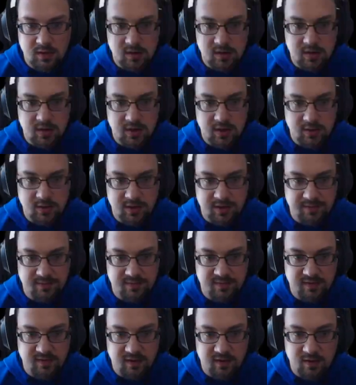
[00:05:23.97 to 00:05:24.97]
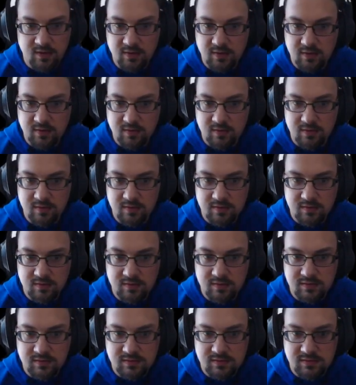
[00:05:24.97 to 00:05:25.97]
Okay, so
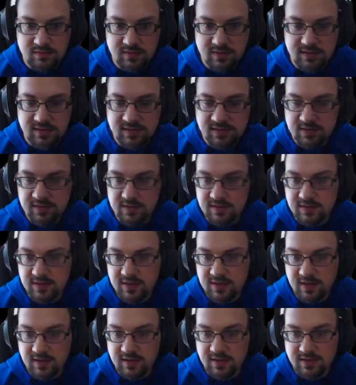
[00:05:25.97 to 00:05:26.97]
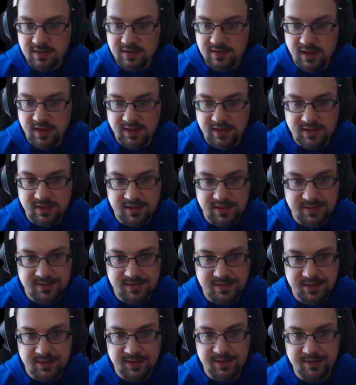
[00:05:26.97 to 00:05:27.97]
let's take these guys on.
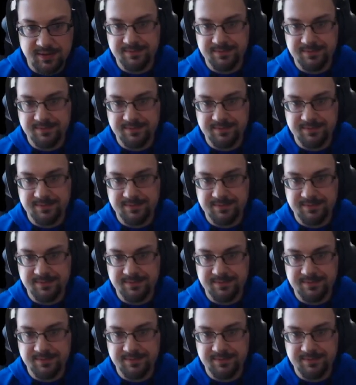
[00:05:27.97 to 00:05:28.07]
Alright.